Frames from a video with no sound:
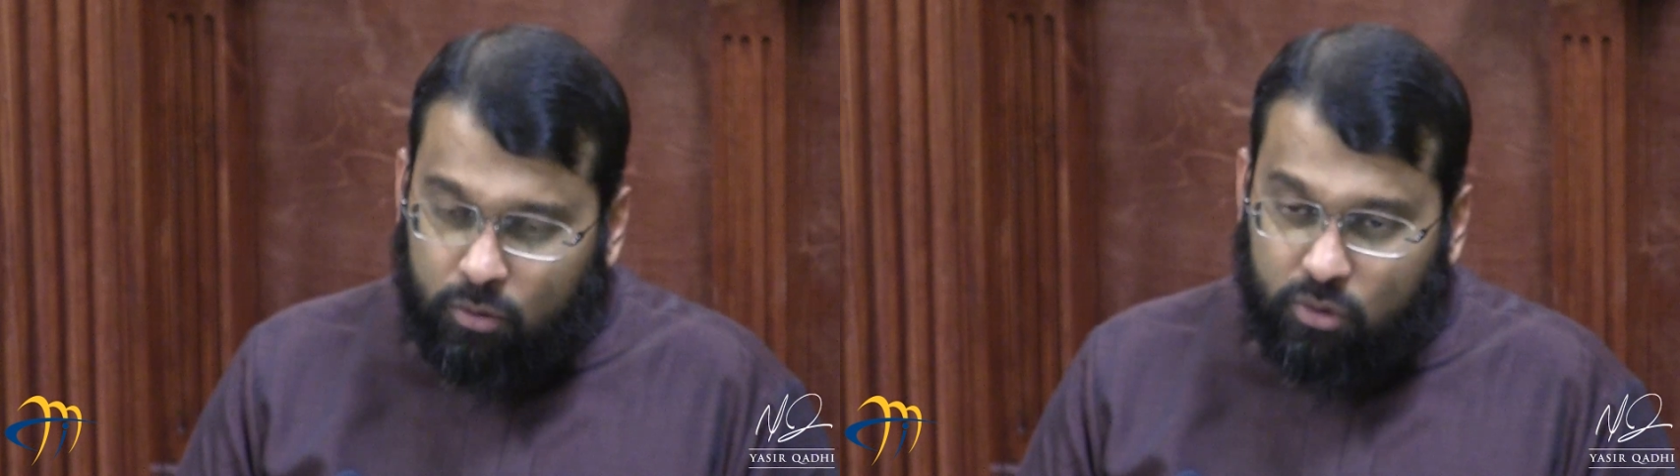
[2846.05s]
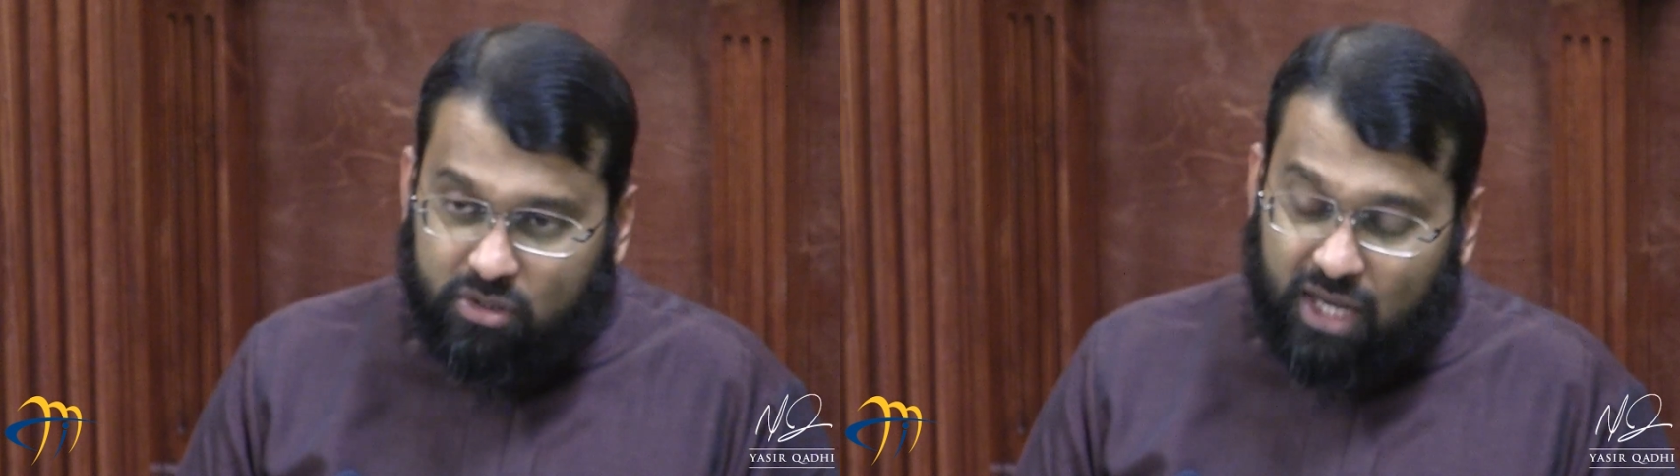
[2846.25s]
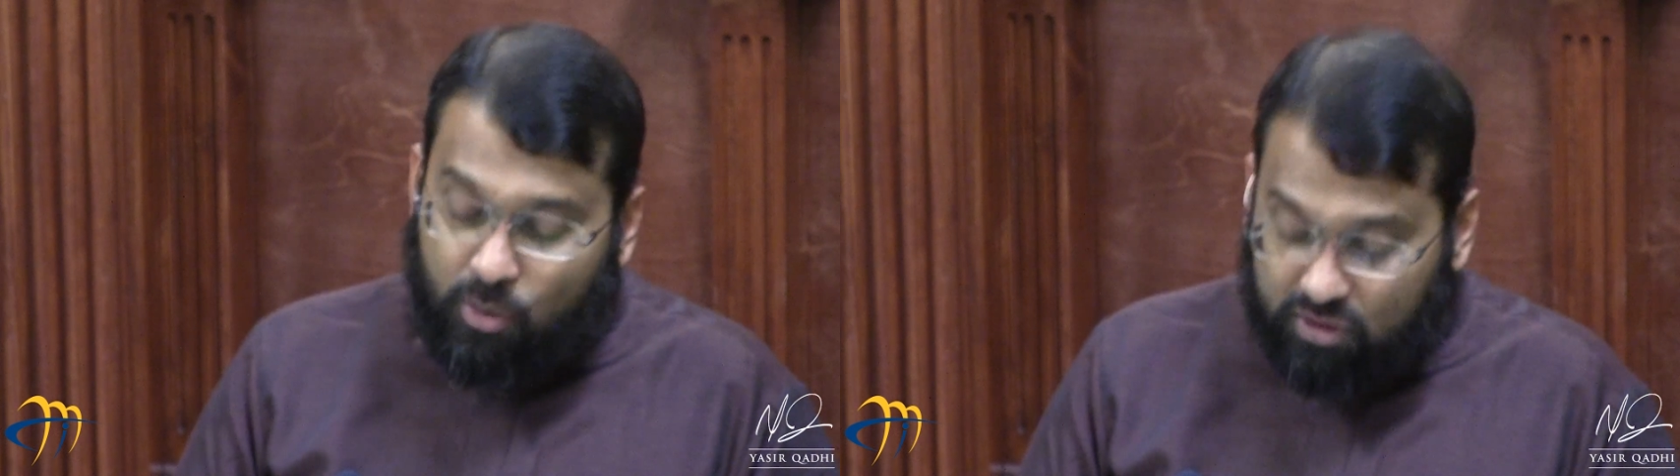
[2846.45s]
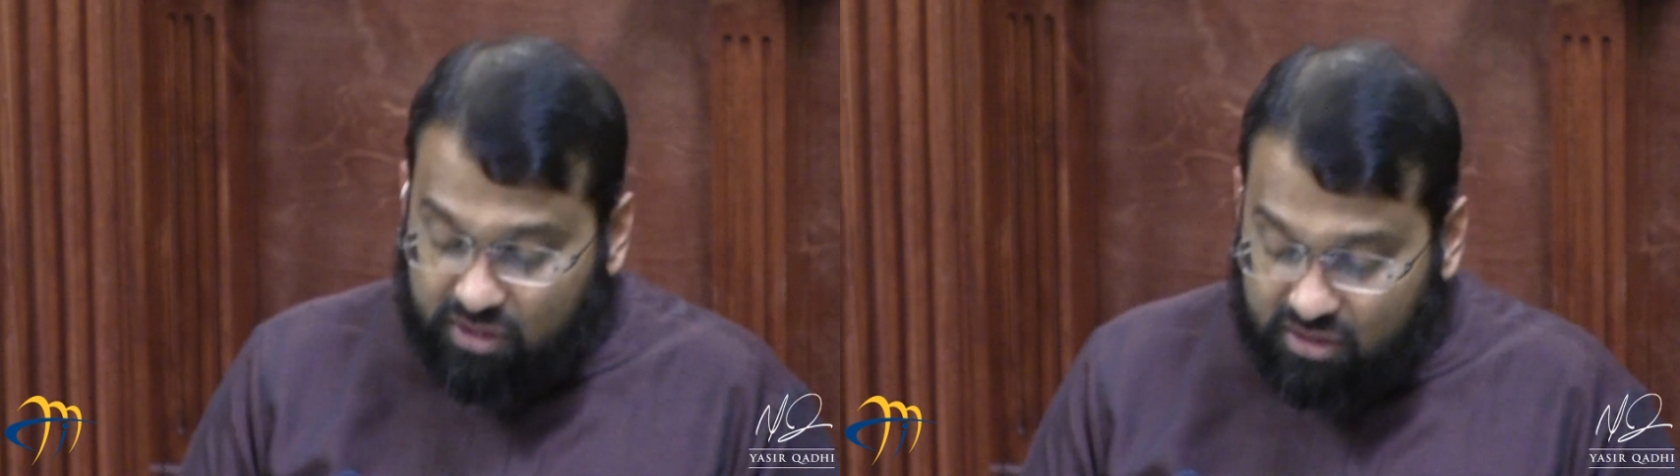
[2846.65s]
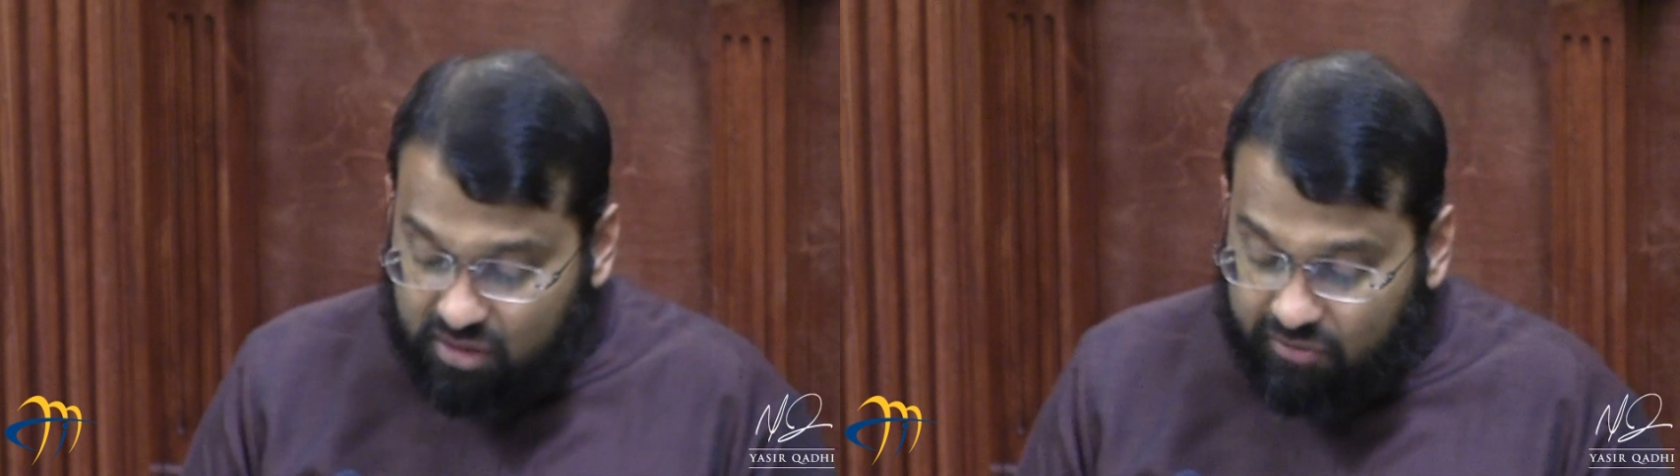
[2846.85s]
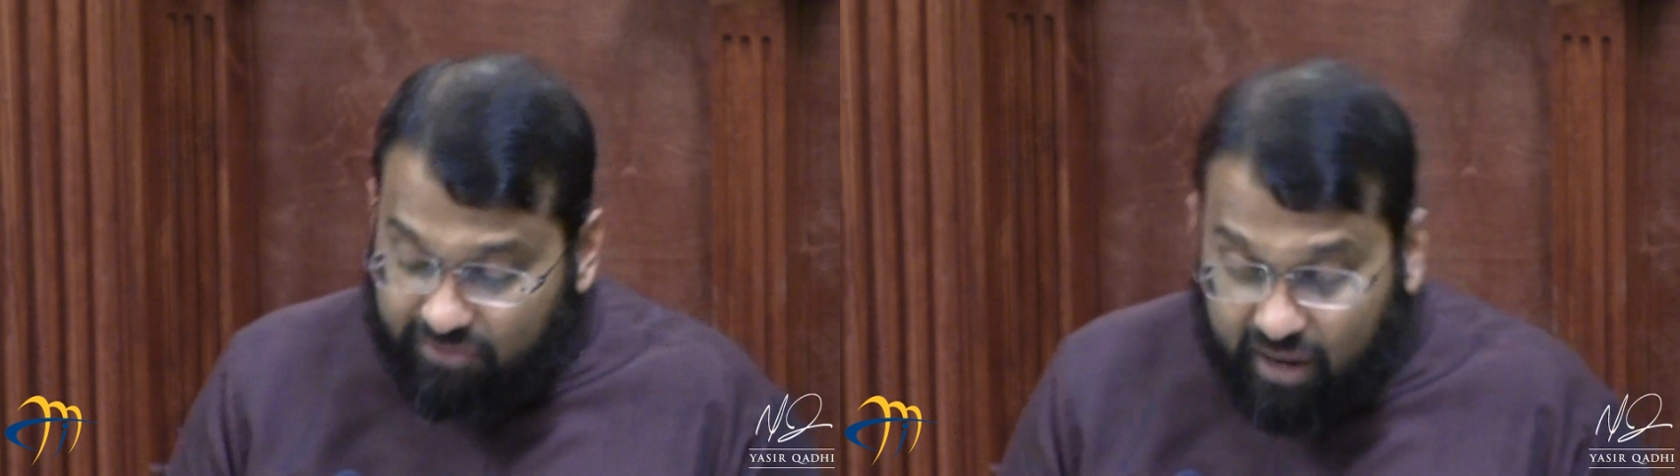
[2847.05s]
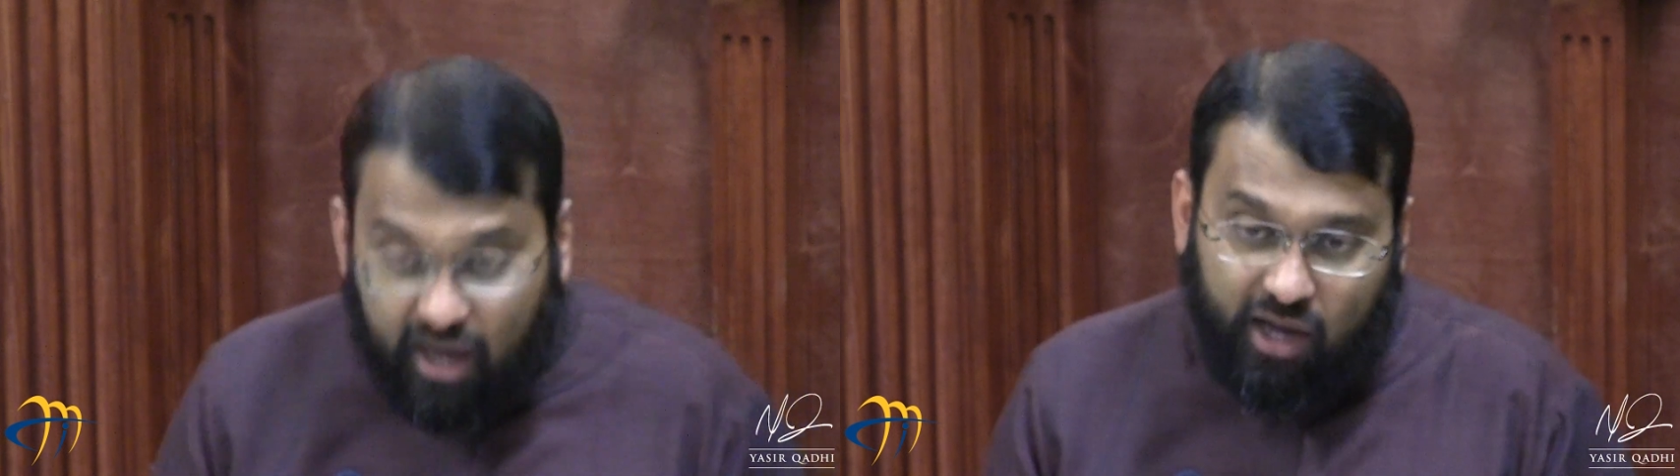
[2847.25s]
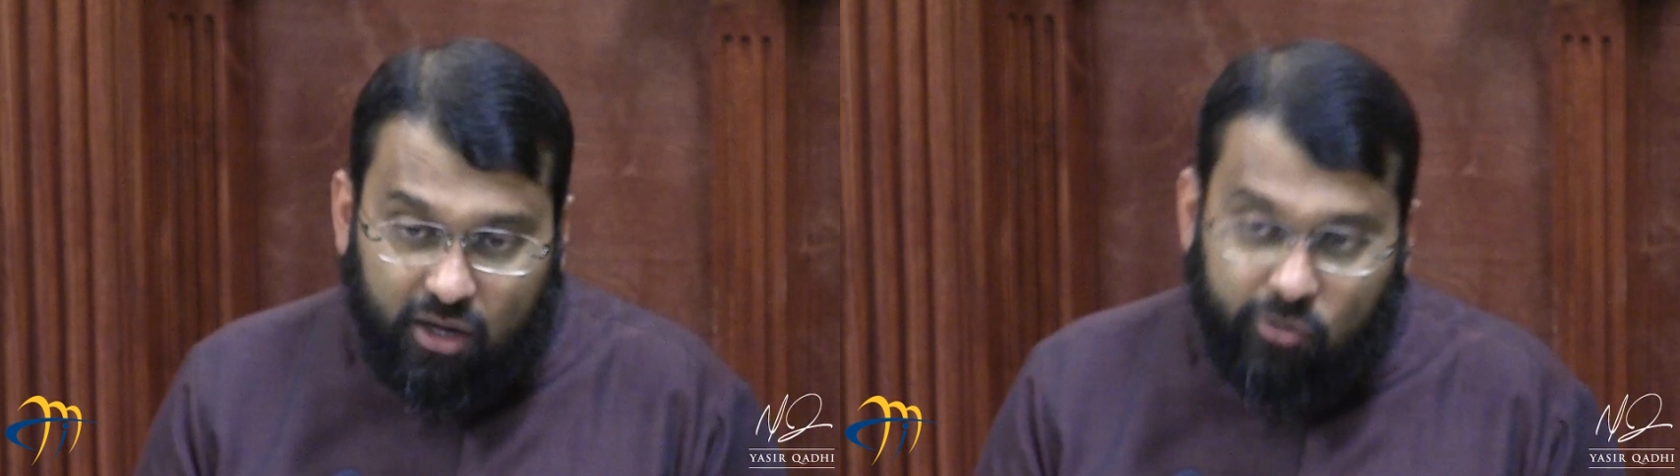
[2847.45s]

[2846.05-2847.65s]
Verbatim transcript: whose name was As-Saffah,